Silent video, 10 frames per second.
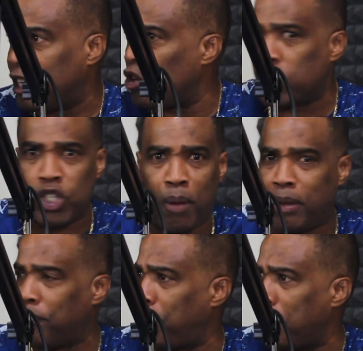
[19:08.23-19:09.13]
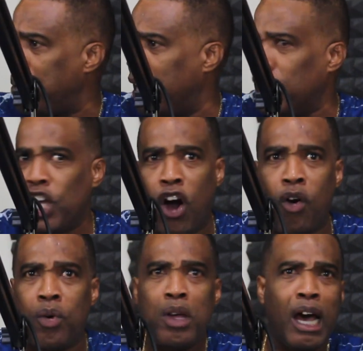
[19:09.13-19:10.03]
I don't stop them from being
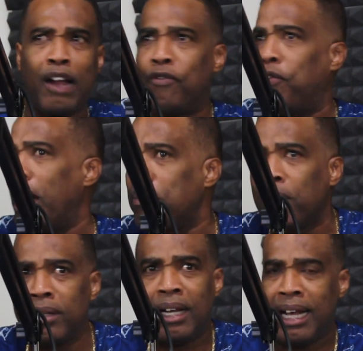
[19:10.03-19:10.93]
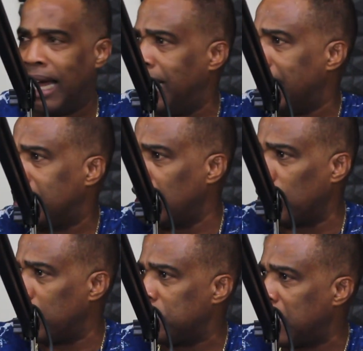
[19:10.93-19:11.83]
young and vibrant and letting
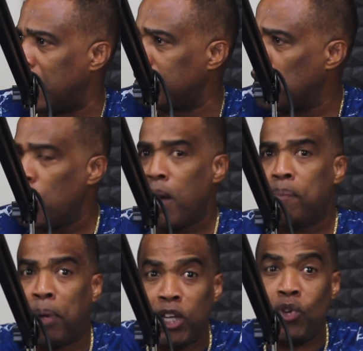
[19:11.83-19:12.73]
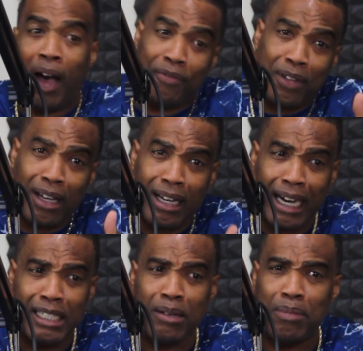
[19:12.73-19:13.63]
out themselves, but you have to
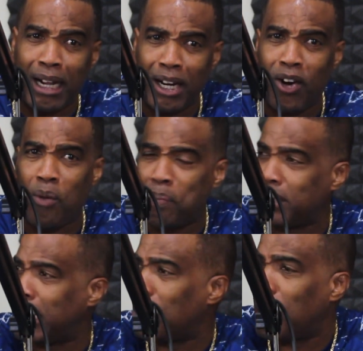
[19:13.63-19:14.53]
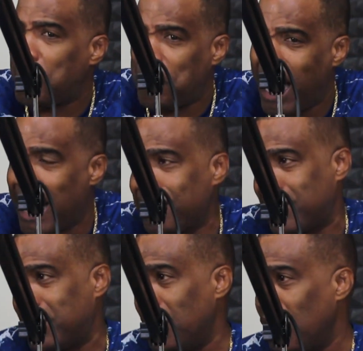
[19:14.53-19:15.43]
guide them along particular
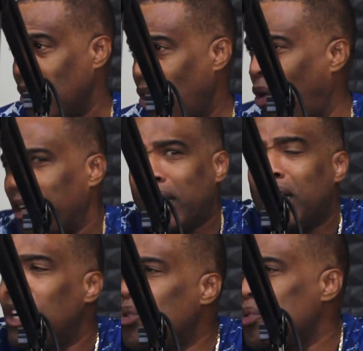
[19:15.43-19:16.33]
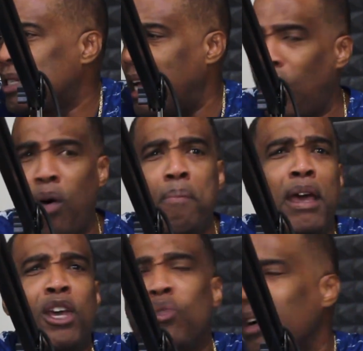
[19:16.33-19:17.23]
paths or they're gonna lose it or
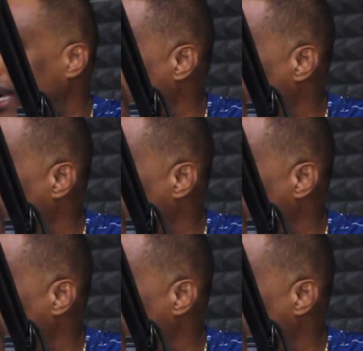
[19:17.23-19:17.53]
me, you can